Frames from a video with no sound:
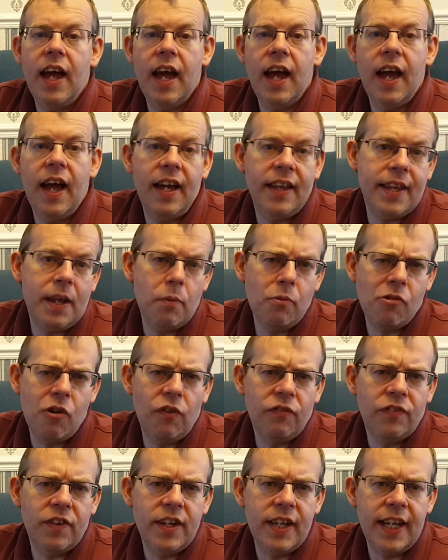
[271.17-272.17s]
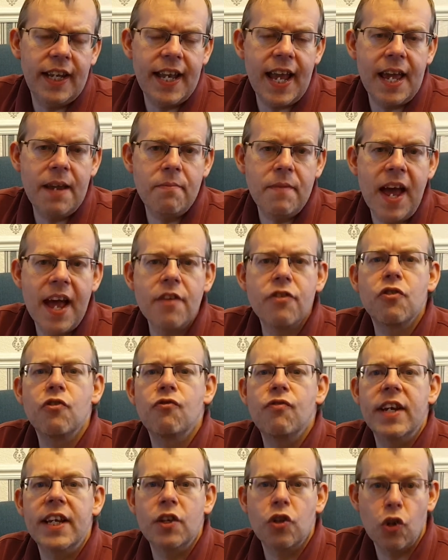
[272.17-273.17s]
And they were often nicknamed
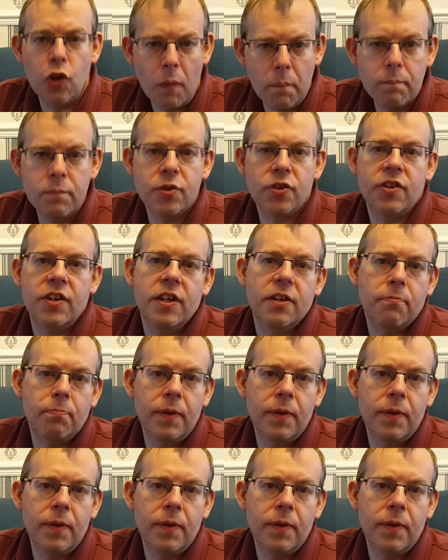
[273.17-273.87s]
Heselrig's lobsters